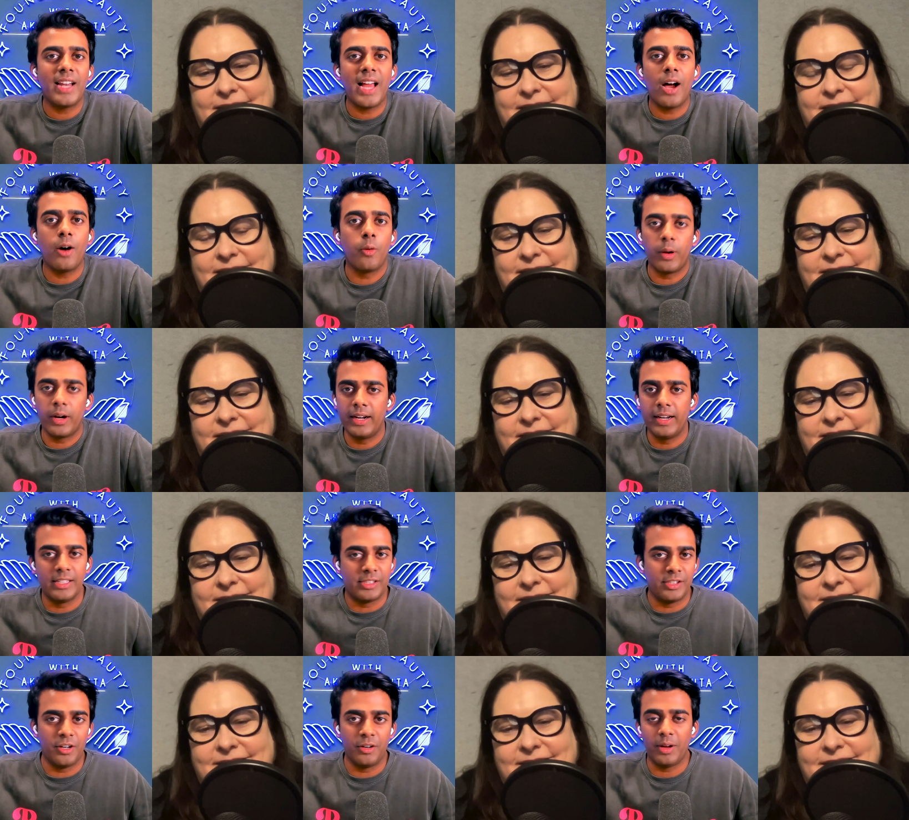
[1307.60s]
Speaker 1: now what it
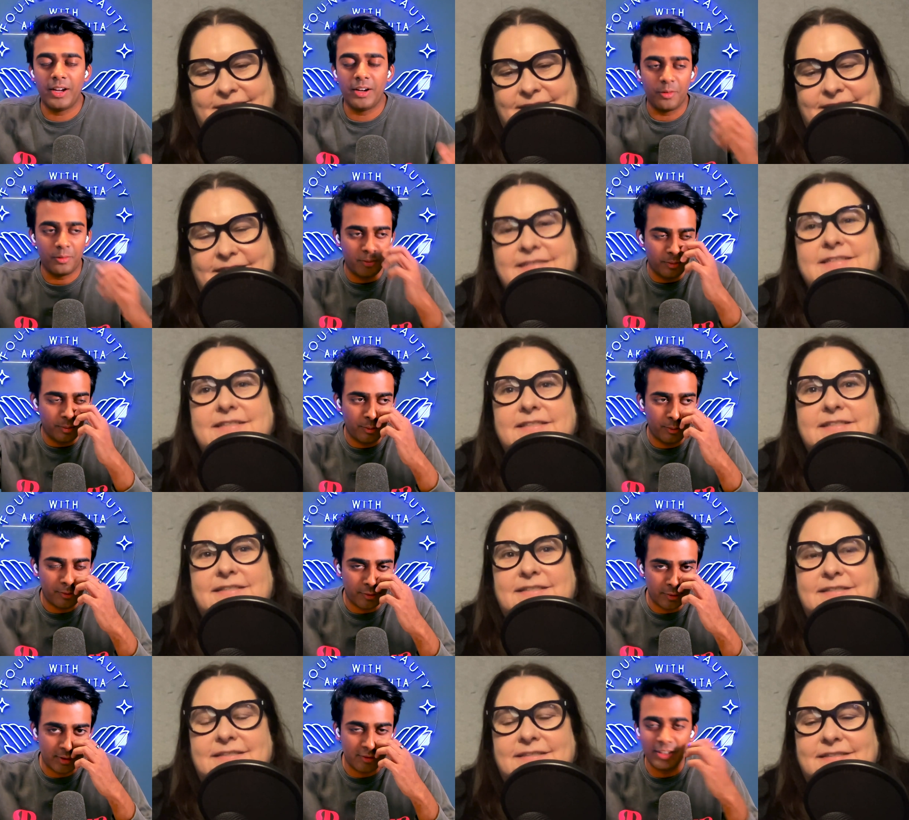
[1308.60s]
is you know i know
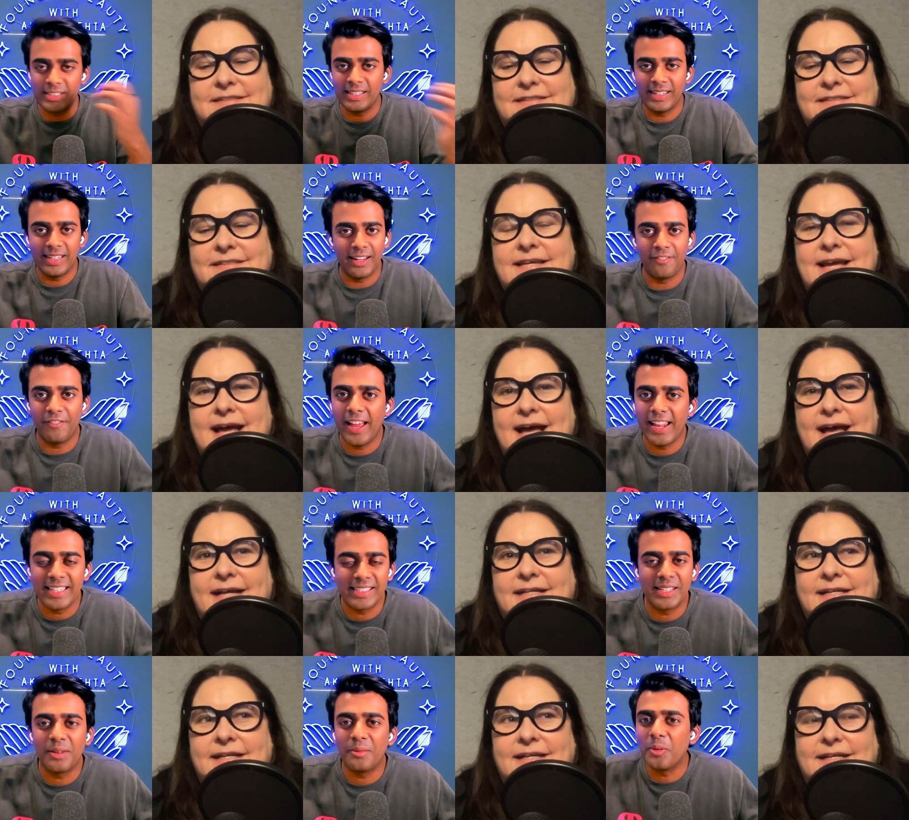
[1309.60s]
recently yeah.
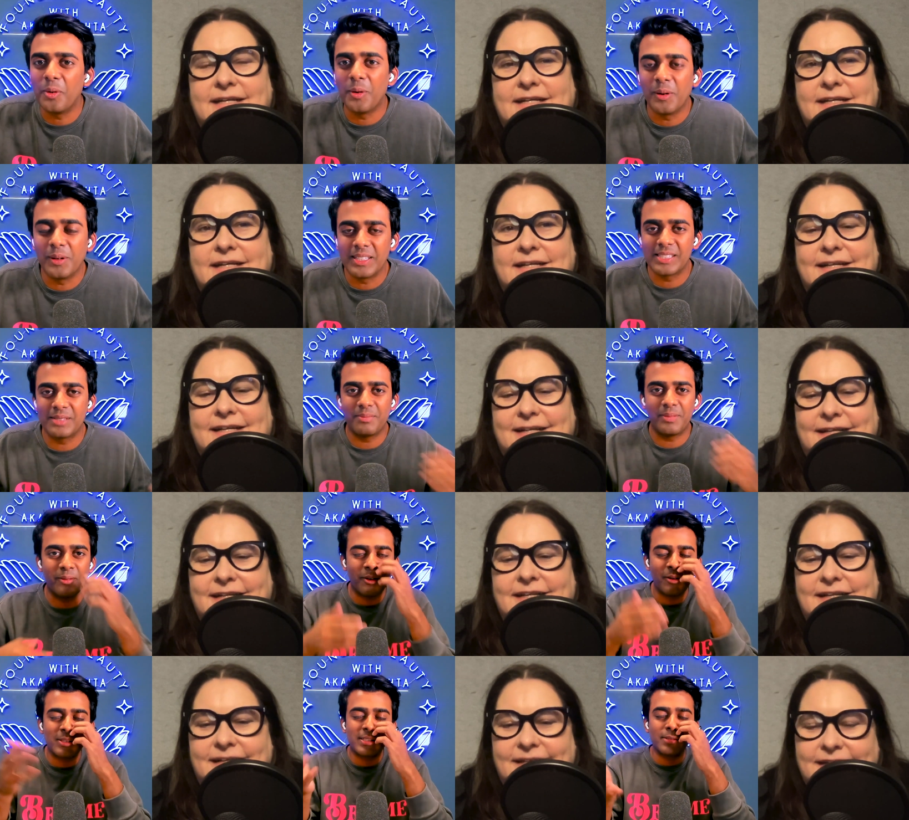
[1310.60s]
events and awards but
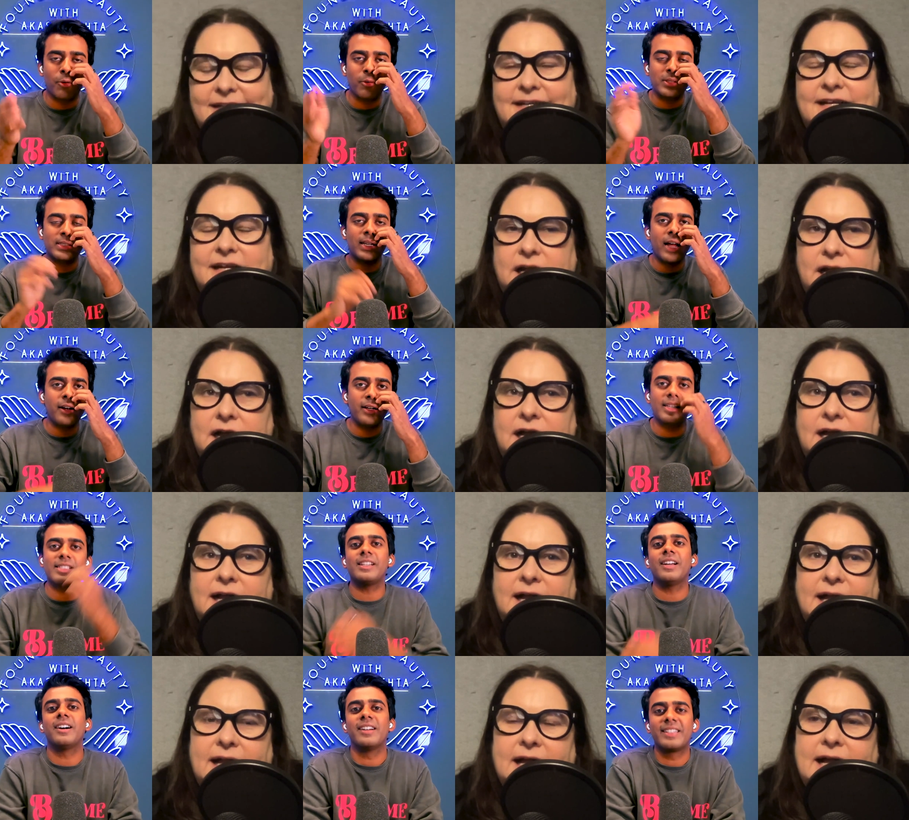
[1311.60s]
what was what was how did it
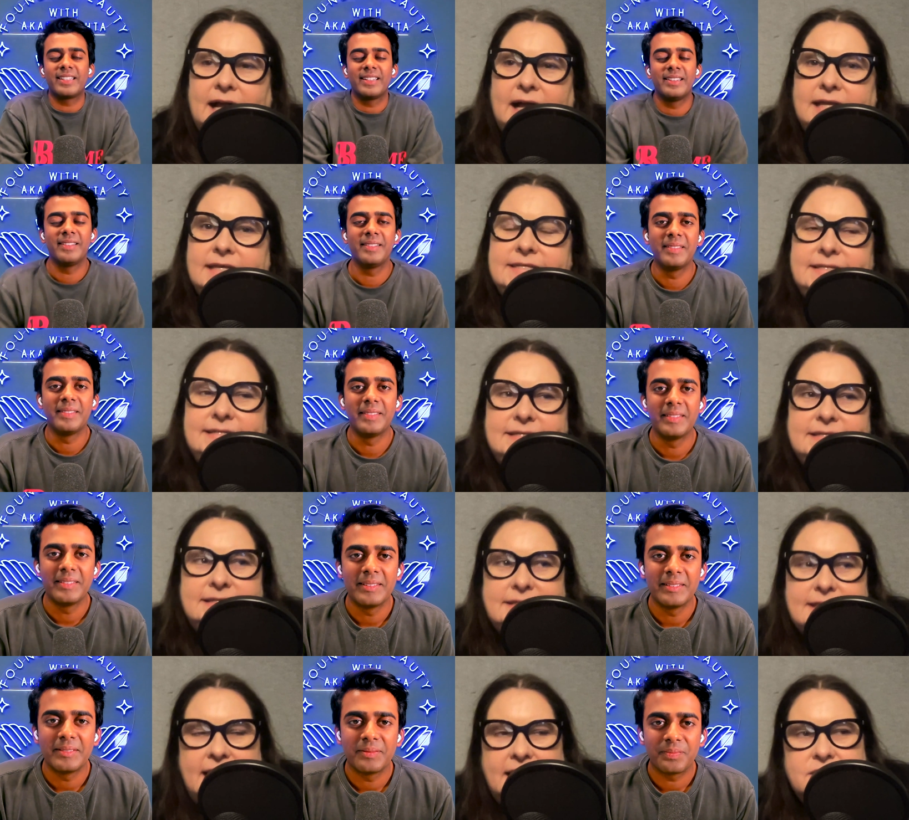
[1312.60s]
start
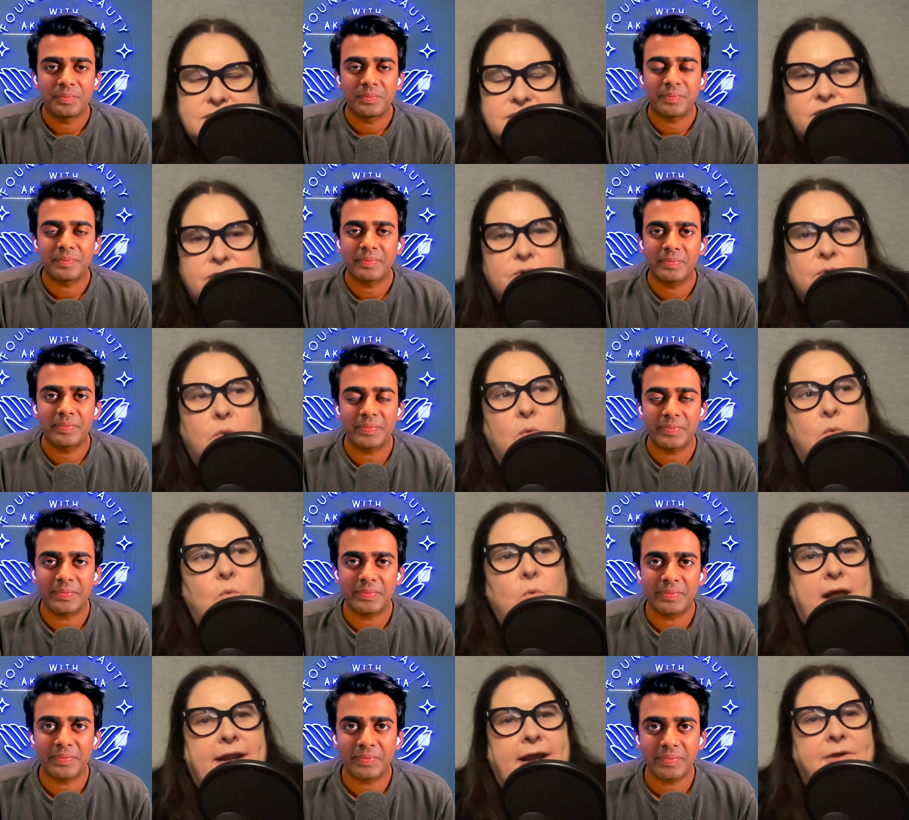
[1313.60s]
Speaker 2: yeah so
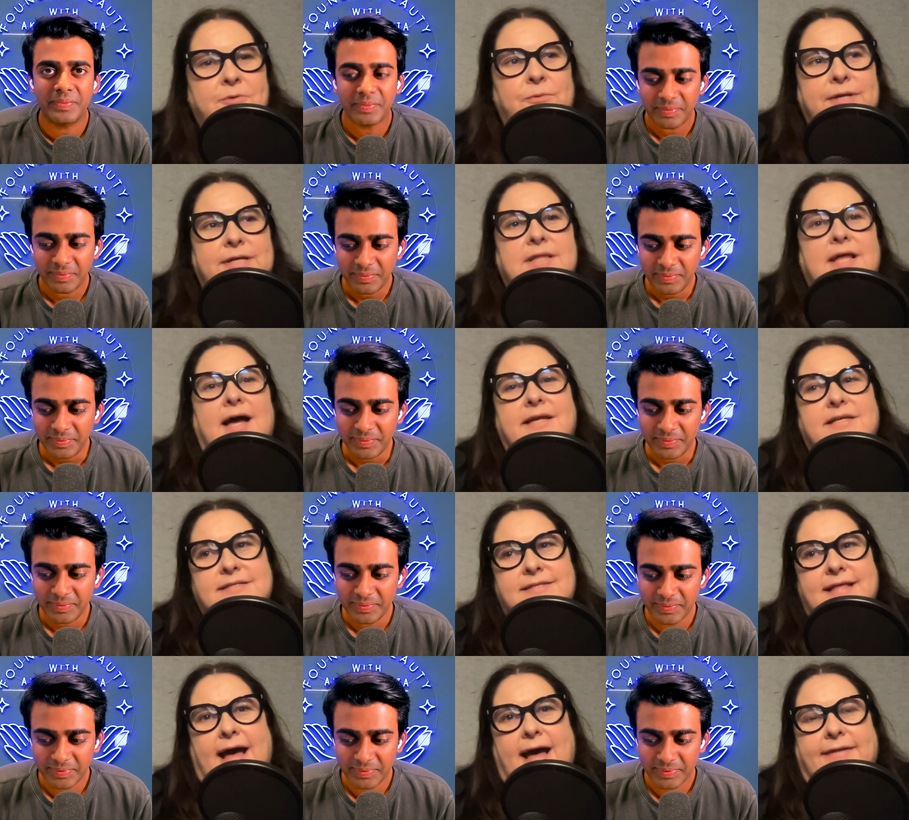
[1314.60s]
when i realized
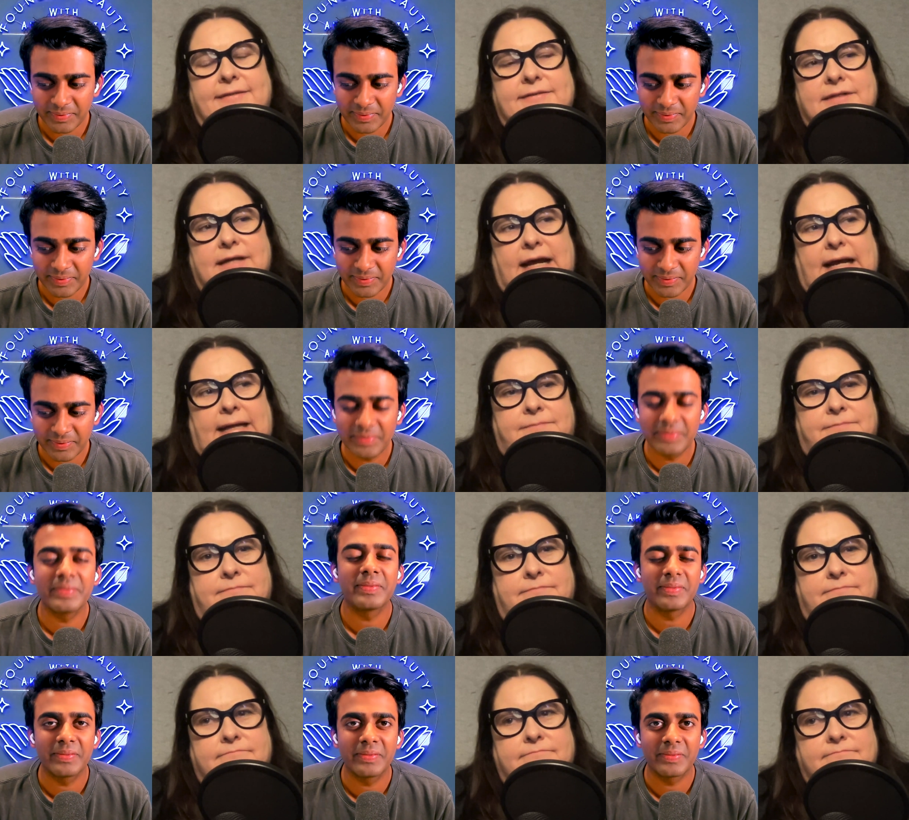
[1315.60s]
that
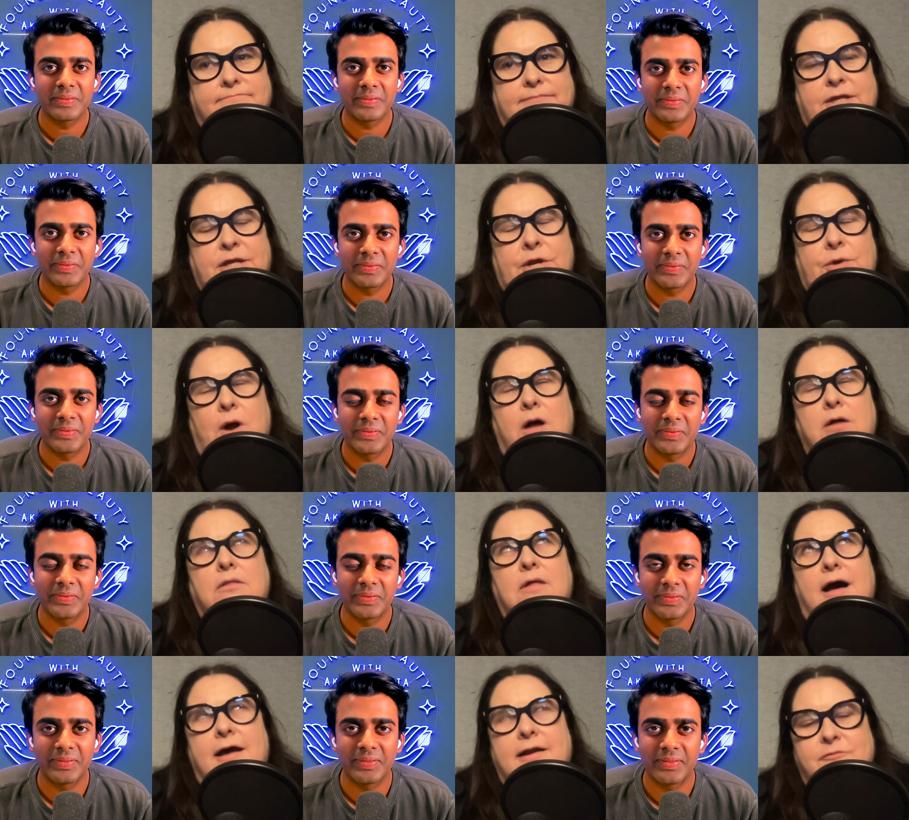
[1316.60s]
um you know a
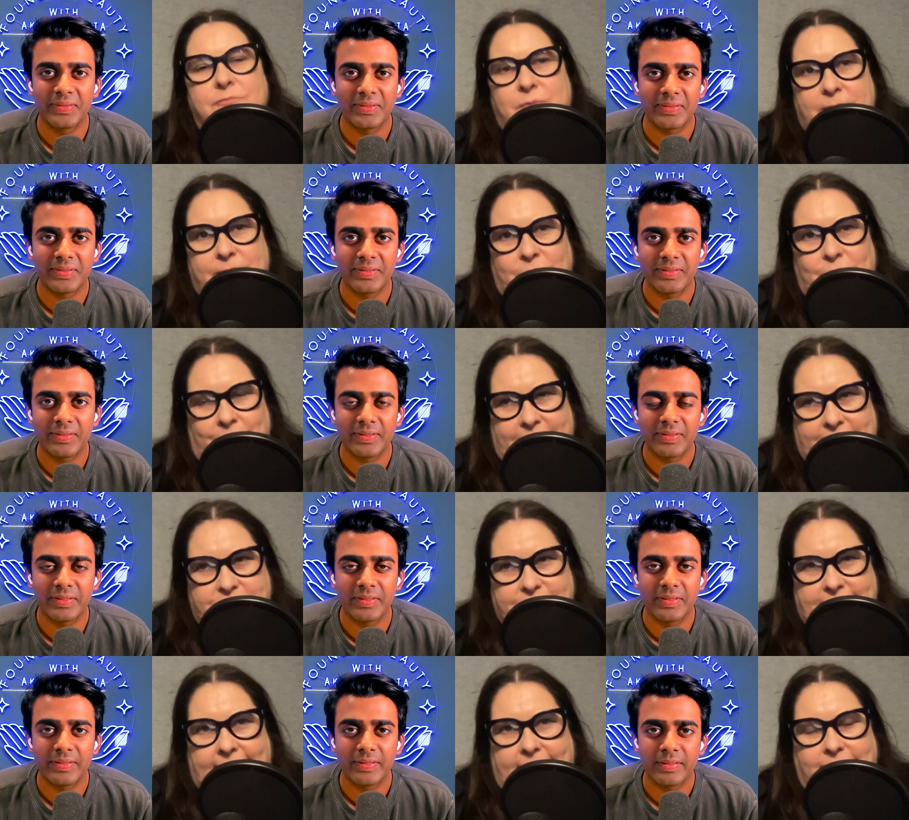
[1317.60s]
lot of people reached
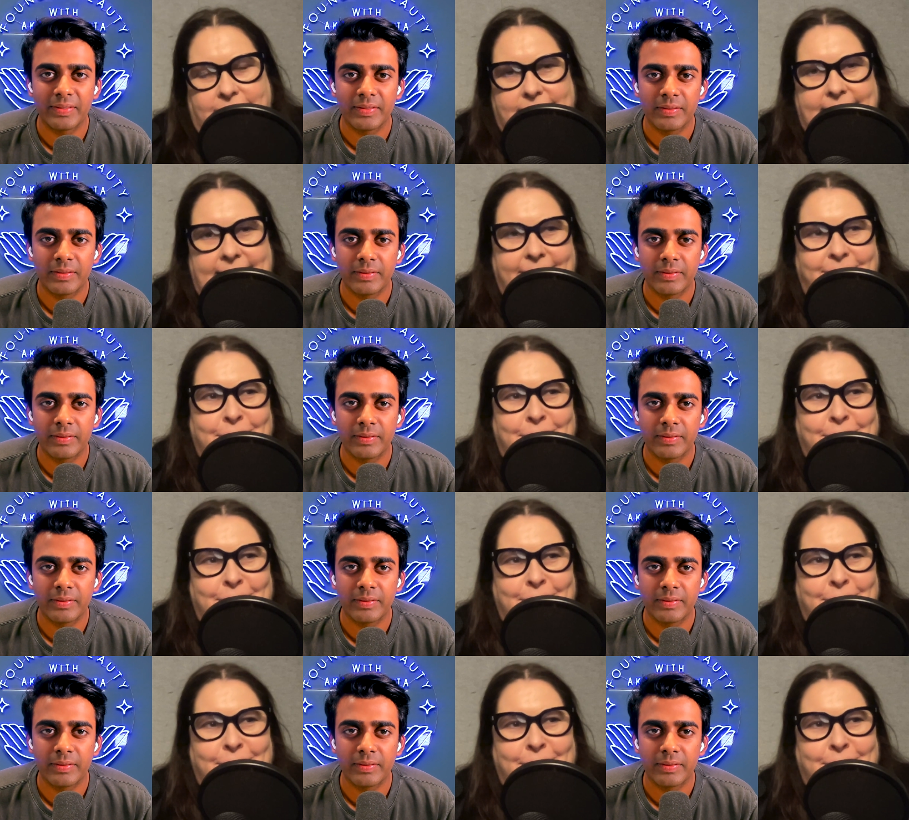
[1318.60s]
out and